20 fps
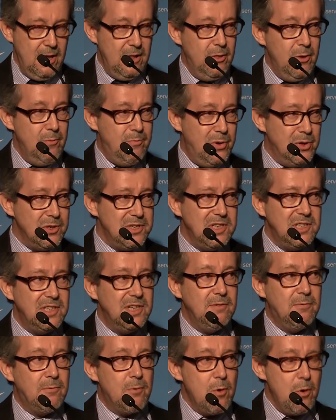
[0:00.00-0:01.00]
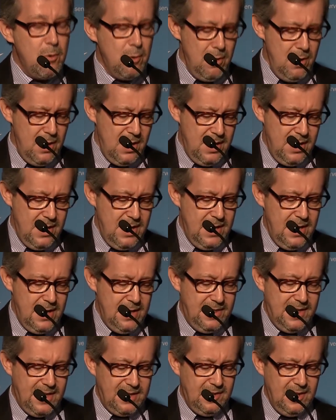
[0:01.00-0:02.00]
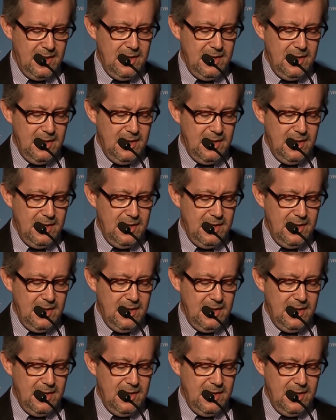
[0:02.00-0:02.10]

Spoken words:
the positive role that